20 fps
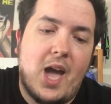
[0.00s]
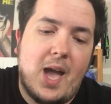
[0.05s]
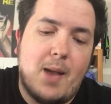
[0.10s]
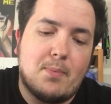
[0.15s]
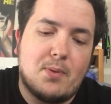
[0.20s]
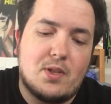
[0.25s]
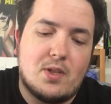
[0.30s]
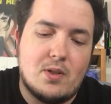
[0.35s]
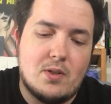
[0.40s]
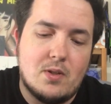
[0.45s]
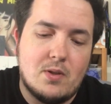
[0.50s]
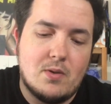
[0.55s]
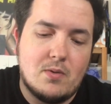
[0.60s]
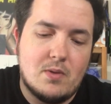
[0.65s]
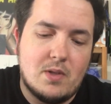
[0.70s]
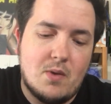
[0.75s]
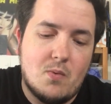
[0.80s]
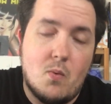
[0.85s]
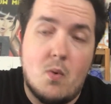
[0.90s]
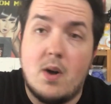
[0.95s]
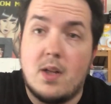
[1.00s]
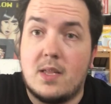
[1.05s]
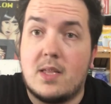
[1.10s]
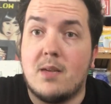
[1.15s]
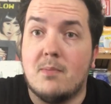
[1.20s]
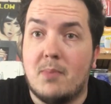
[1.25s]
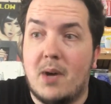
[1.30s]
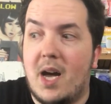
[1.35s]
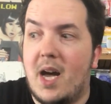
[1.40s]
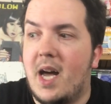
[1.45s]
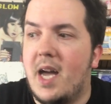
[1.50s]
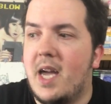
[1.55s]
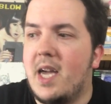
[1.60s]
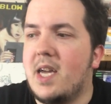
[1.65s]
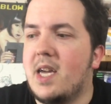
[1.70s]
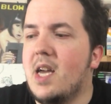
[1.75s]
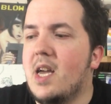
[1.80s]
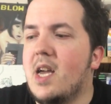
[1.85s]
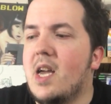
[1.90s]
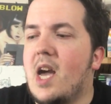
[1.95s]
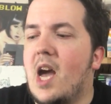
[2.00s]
absolutely want to buy.